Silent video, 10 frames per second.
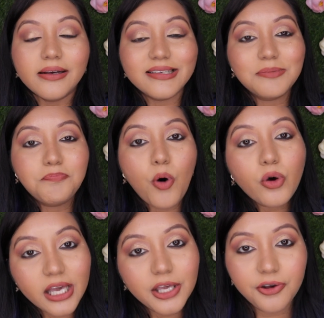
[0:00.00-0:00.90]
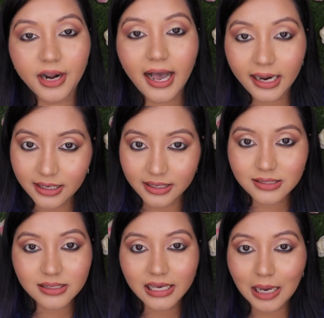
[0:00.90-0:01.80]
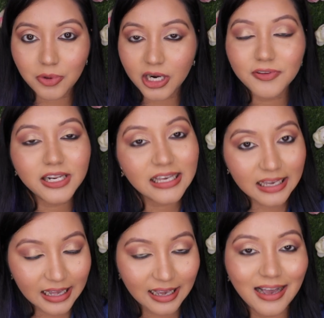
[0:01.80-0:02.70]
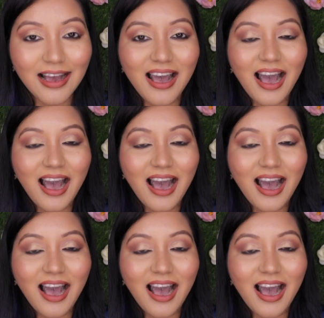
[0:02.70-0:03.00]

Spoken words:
is poking your eyelids, like I'm not even kidding.